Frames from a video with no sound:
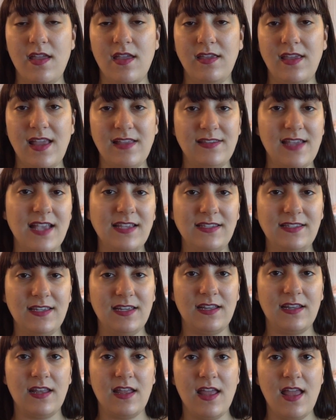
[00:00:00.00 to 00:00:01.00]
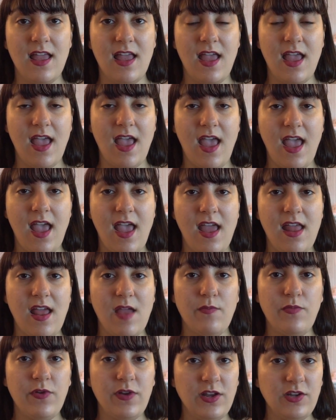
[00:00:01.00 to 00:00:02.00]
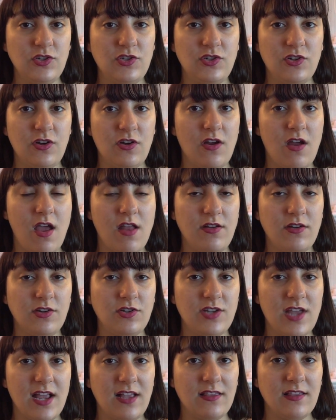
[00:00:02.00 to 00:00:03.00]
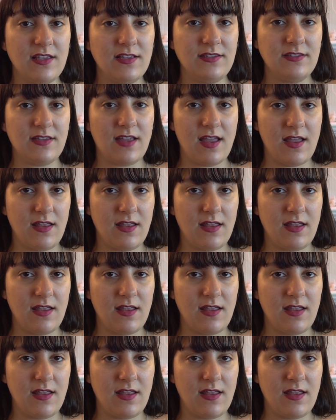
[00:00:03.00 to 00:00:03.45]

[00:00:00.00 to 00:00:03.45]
get tested. And I'm pretty sure on her checklist,